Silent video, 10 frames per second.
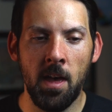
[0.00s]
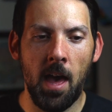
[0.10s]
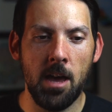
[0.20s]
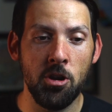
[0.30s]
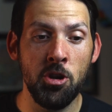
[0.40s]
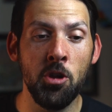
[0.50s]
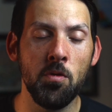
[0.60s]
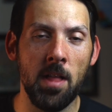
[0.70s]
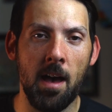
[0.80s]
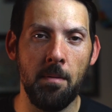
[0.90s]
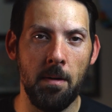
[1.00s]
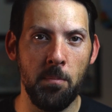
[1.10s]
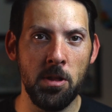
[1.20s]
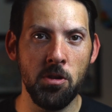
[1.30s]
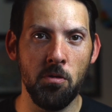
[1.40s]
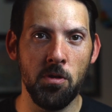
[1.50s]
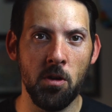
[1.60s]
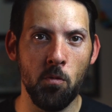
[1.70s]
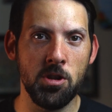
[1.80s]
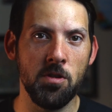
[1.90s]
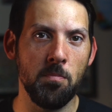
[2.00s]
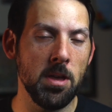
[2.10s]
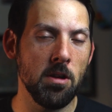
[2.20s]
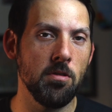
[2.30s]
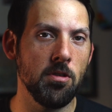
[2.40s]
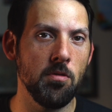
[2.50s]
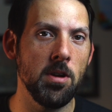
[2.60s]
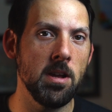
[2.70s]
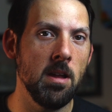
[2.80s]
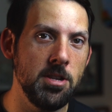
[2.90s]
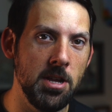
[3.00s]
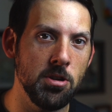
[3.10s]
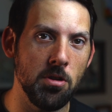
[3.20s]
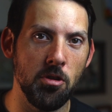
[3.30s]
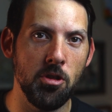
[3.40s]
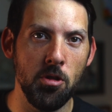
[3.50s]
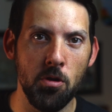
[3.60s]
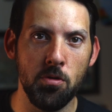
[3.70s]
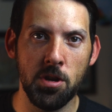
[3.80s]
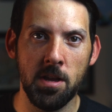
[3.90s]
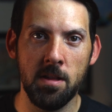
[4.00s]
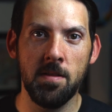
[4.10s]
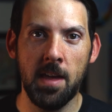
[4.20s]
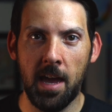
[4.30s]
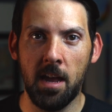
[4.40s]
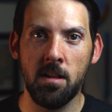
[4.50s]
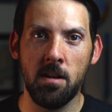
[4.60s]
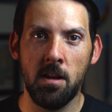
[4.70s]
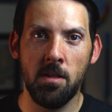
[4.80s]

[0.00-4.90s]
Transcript: at a new lab I've been using, which is Bleeker Digital Solutions in